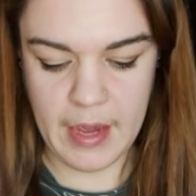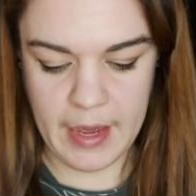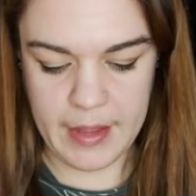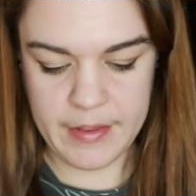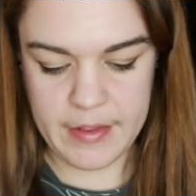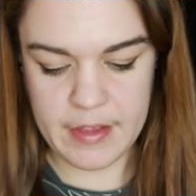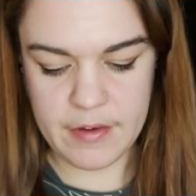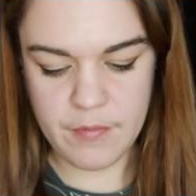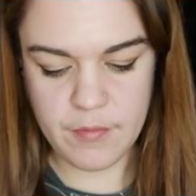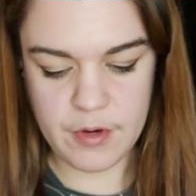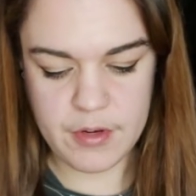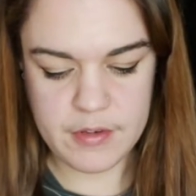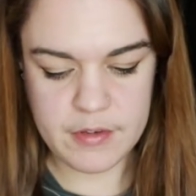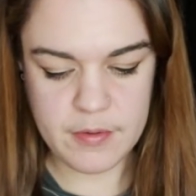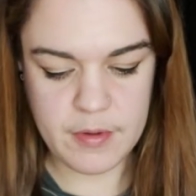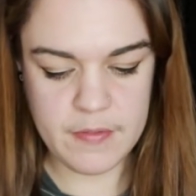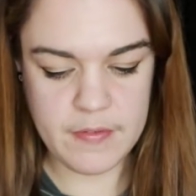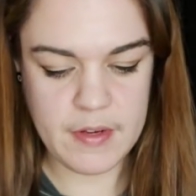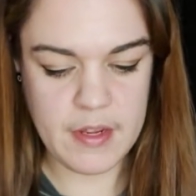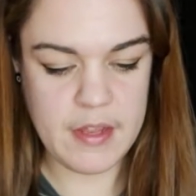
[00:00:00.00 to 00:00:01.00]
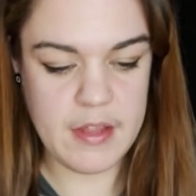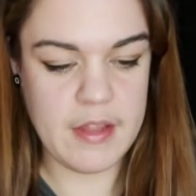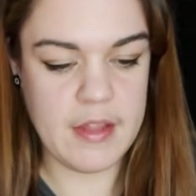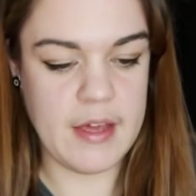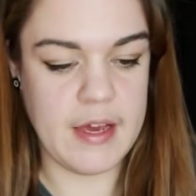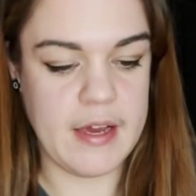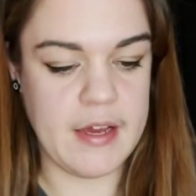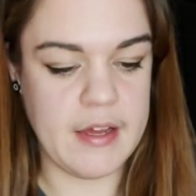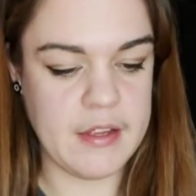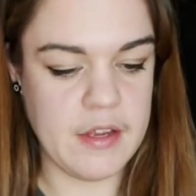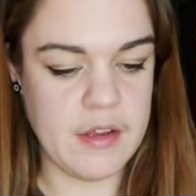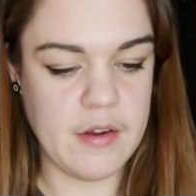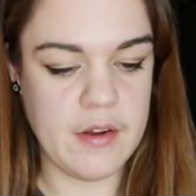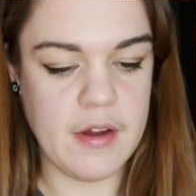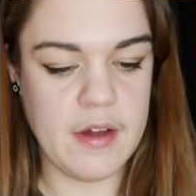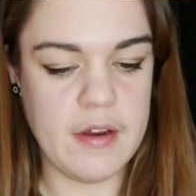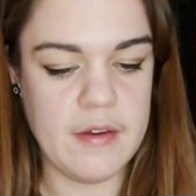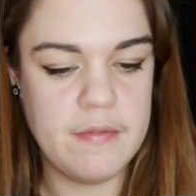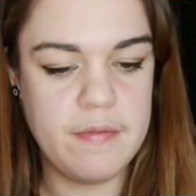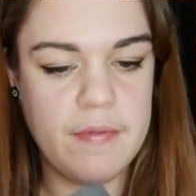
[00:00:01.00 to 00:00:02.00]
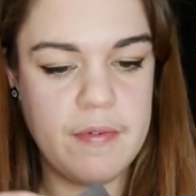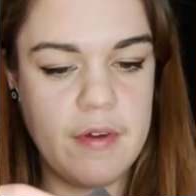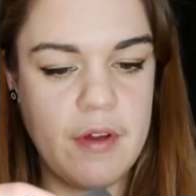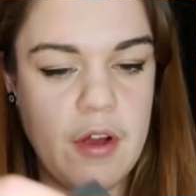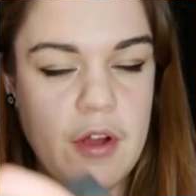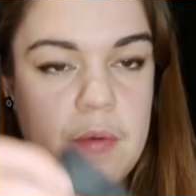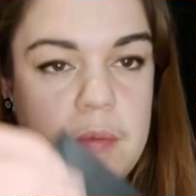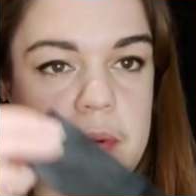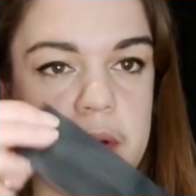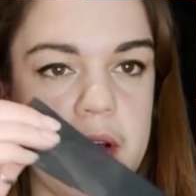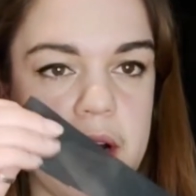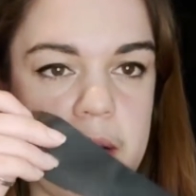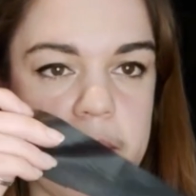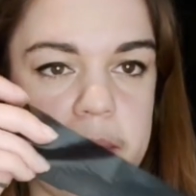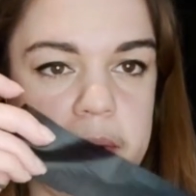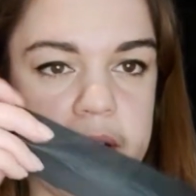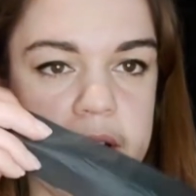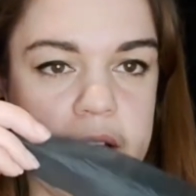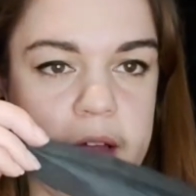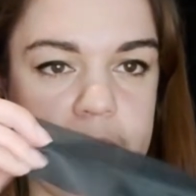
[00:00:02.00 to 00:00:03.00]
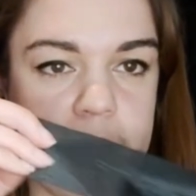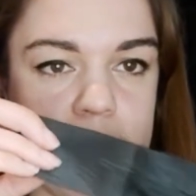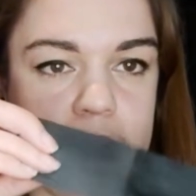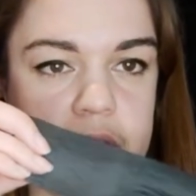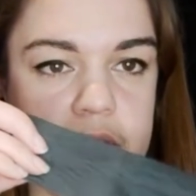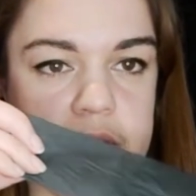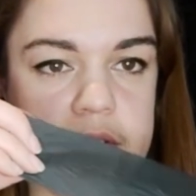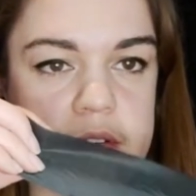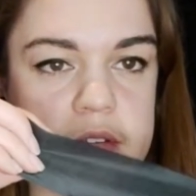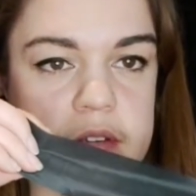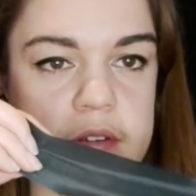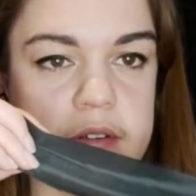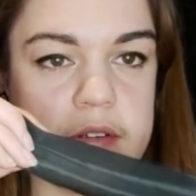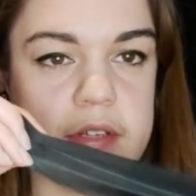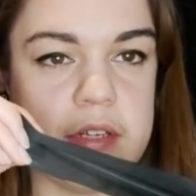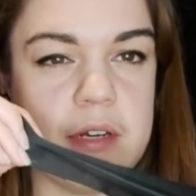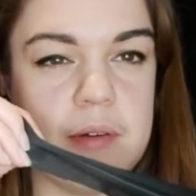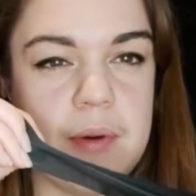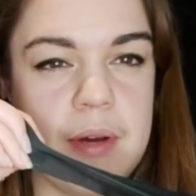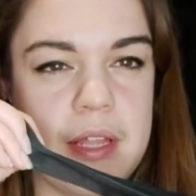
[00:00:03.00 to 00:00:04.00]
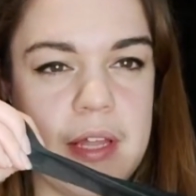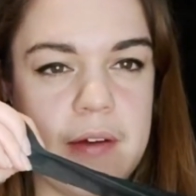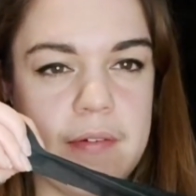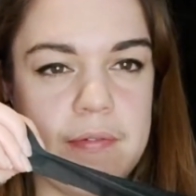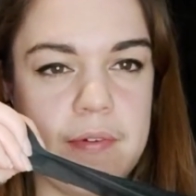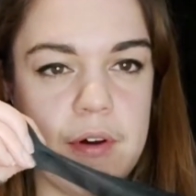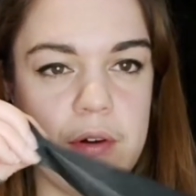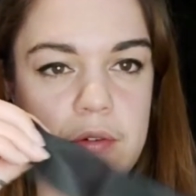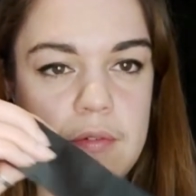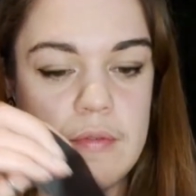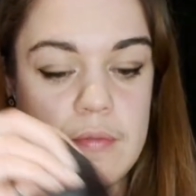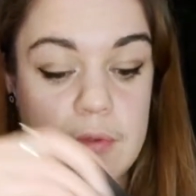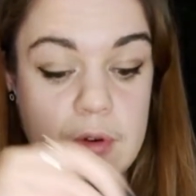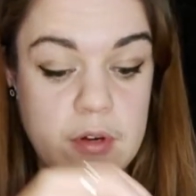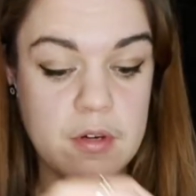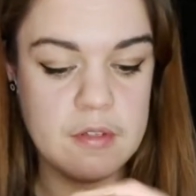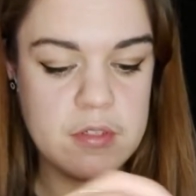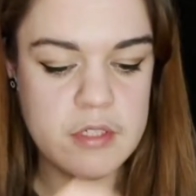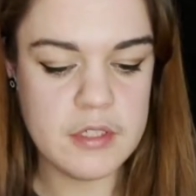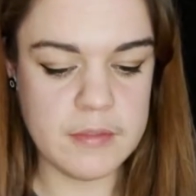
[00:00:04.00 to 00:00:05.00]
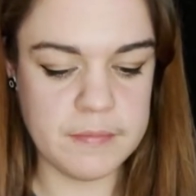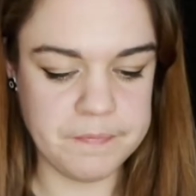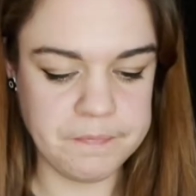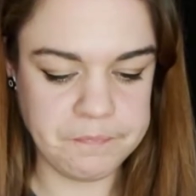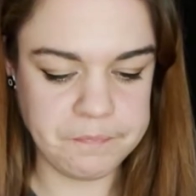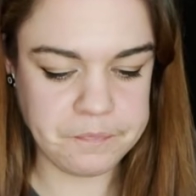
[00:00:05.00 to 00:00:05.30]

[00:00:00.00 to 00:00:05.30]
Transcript: and then once we've done that you kind of open it up again, but you can still see where that fold was.